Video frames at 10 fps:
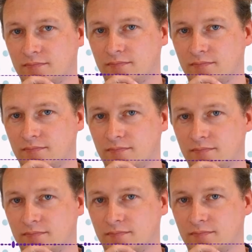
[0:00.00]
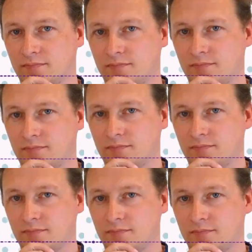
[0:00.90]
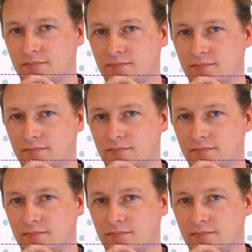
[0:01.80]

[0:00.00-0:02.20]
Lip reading: They let the parent know it was okay.